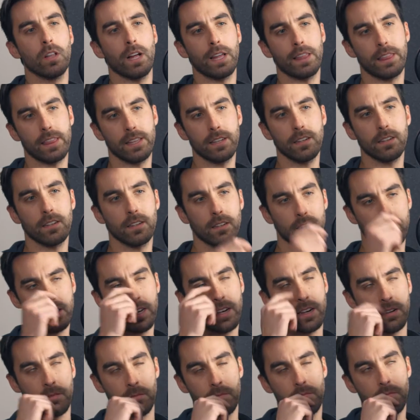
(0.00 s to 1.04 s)
I think,
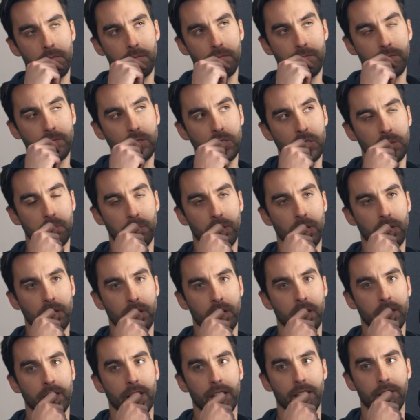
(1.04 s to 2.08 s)
just pulling
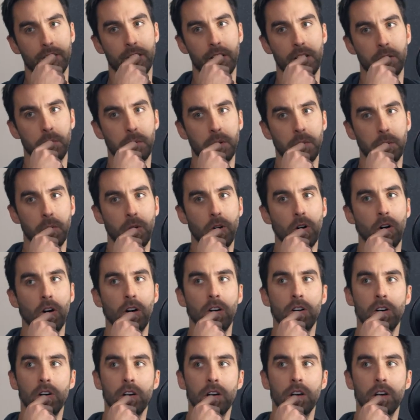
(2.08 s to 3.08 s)
on that thread a bit more,